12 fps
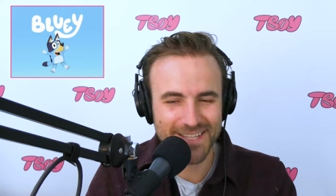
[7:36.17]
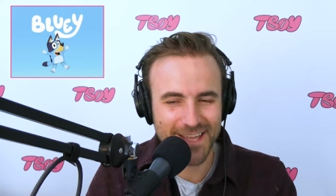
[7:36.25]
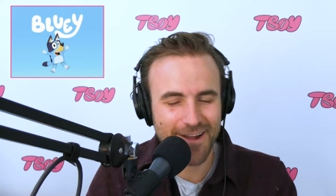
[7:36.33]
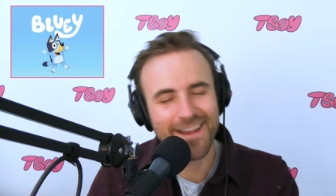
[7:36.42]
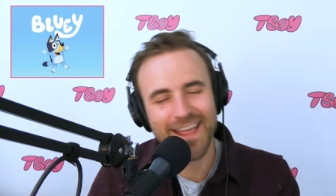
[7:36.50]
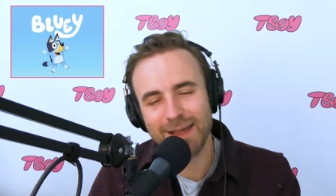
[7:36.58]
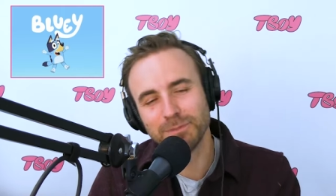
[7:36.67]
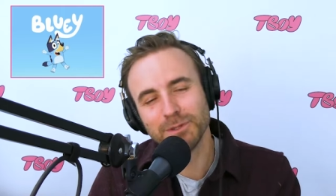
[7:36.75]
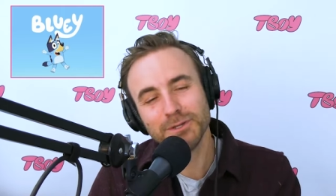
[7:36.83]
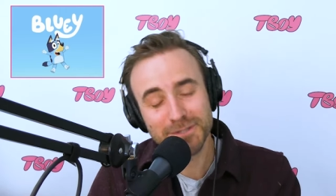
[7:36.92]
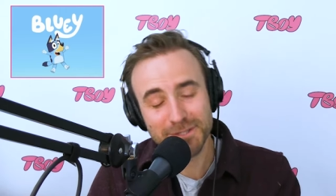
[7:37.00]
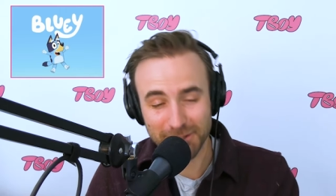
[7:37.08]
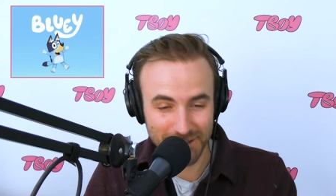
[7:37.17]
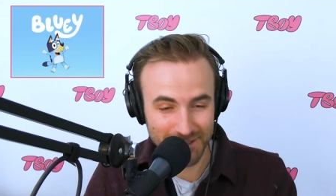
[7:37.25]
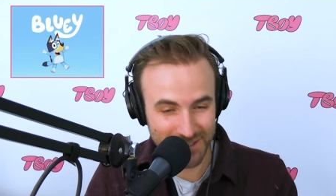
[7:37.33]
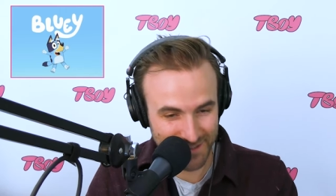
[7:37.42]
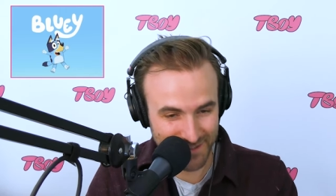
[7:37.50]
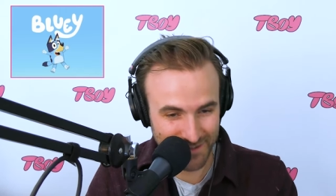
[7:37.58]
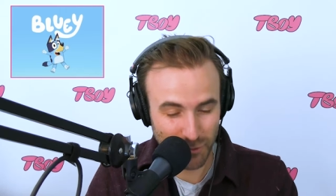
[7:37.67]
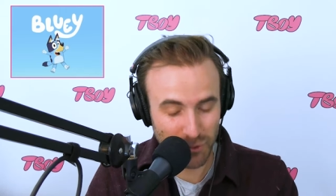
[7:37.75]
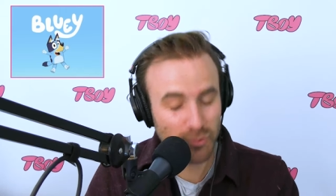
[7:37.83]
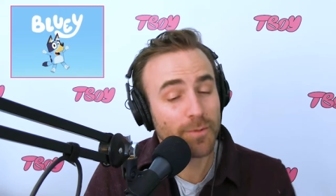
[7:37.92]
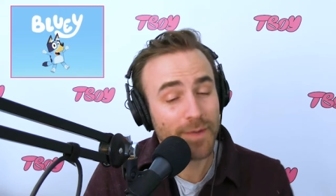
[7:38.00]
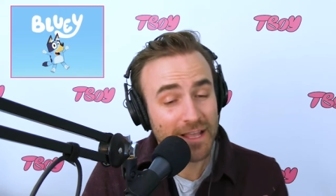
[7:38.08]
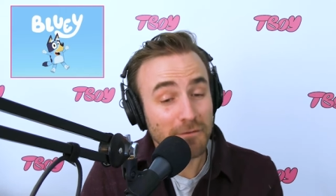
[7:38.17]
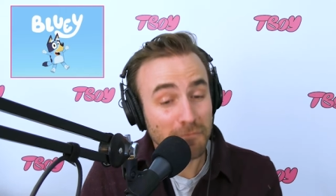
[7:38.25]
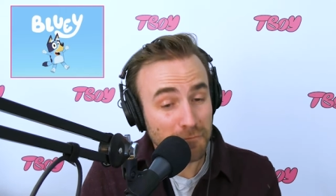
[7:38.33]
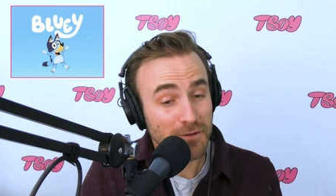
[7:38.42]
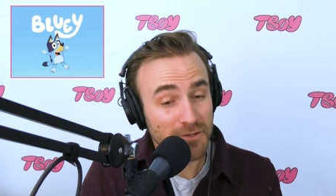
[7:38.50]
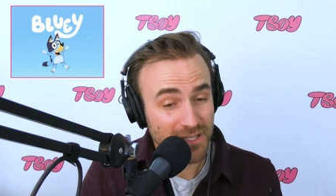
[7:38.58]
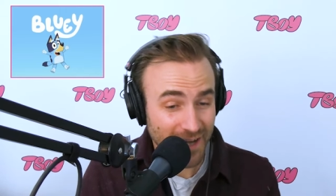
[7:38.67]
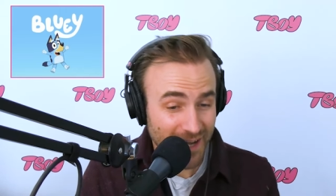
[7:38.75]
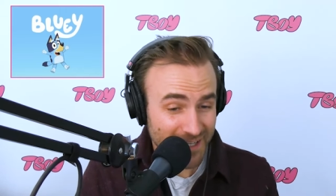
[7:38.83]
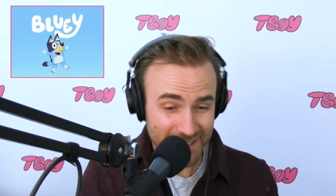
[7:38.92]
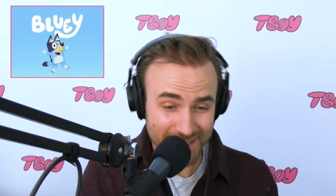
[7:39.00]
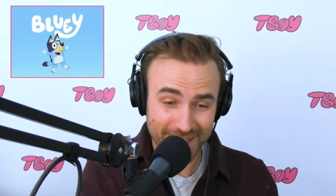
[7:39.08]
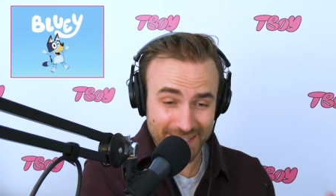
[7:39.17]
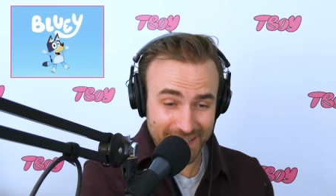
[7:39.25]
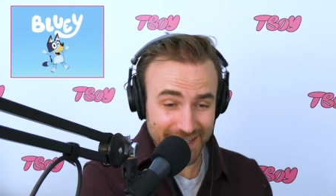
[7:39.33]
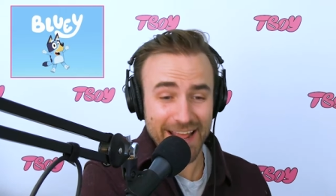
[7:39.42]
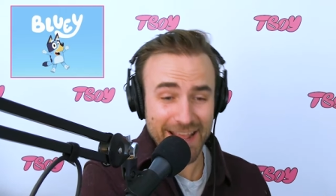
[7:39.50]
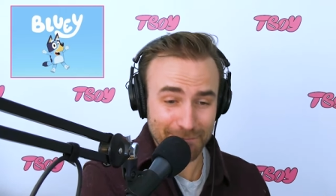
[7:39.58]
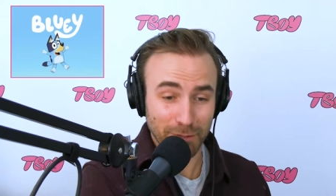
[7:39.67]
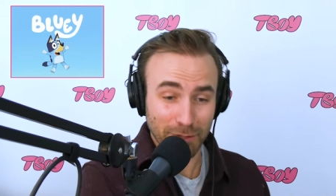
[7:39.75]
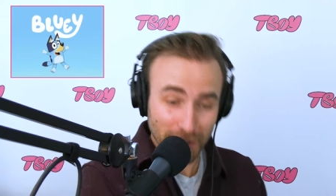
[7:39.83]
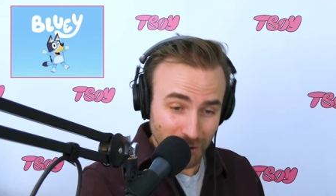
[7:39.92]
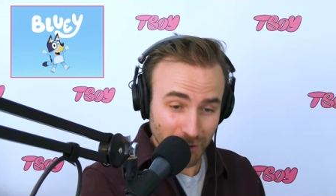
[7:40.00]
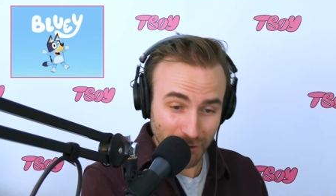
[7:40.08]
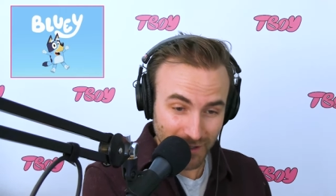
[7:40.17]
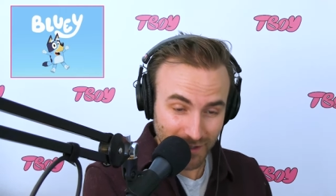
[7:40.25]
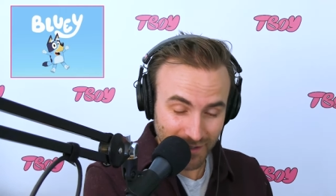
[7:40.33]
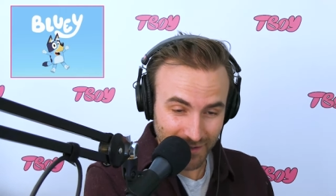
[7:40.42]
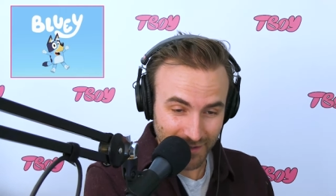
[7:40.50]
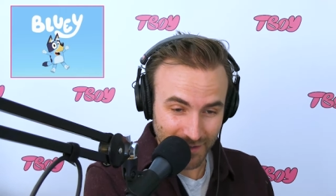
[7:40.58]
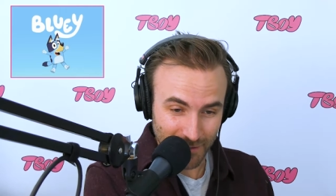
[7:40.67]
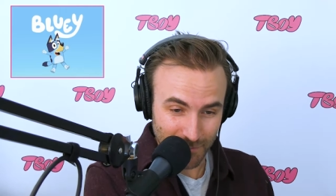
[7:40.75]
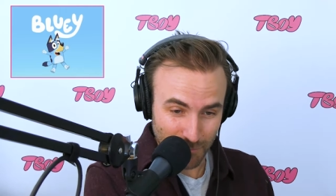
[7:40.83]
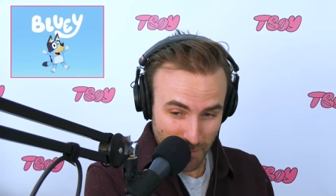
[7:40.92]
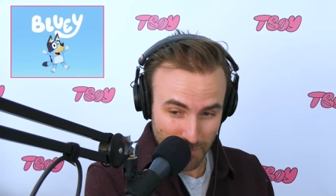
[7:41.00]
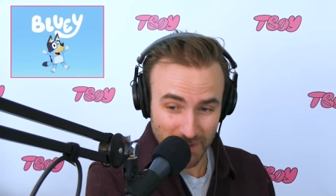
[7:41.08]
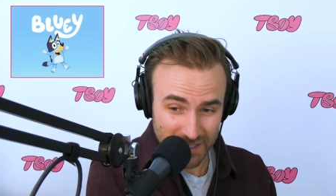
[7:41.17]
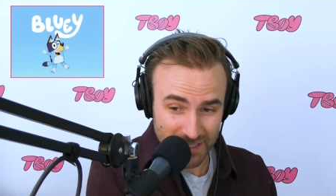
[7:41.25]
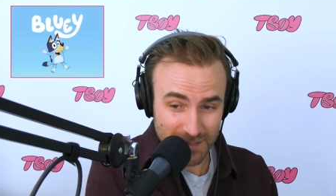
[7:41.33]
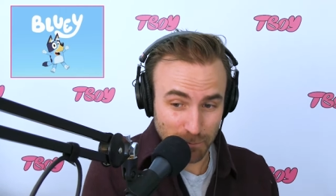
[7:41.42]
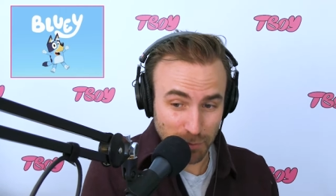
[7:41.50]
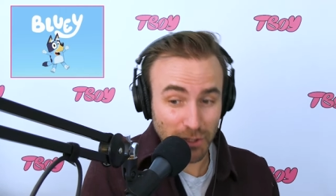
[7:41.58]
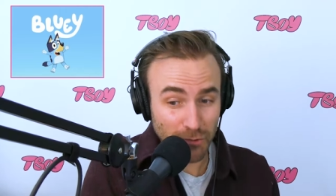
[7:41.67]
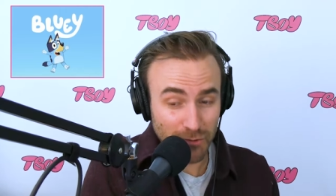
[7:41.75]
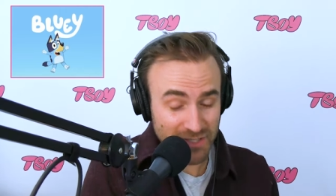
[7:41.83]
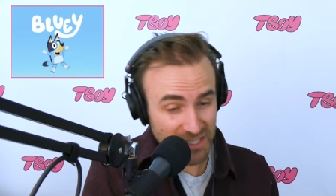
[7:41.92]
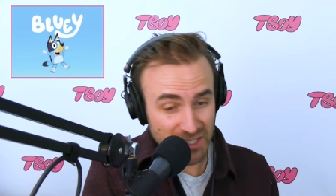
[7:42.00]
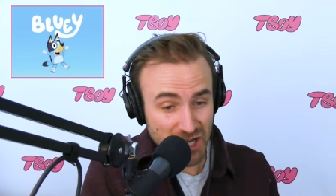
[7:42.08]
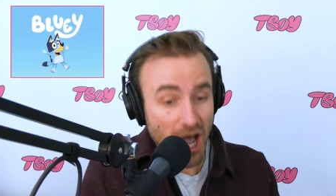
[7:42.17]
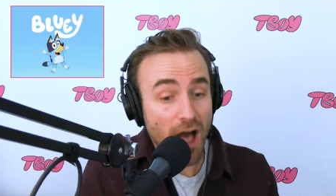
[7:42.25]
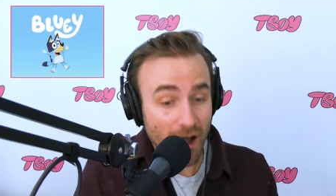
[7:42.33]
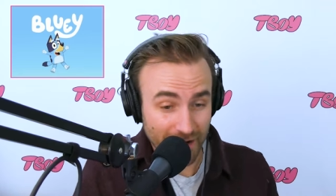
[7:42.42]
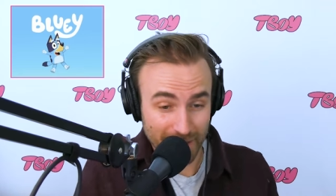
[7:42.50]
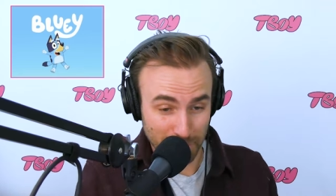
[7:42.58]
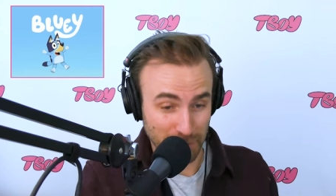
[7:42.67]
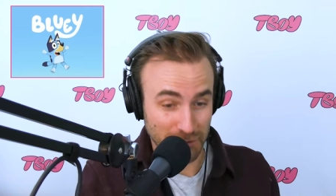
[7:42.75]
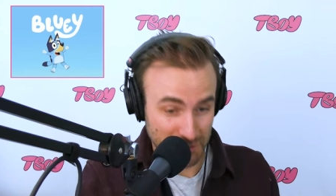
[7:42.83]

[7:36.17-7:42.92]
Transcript: they already had Blue's Clues, which would have been confusing, not just because of the name Blue, but because Blue is a dog in Blue's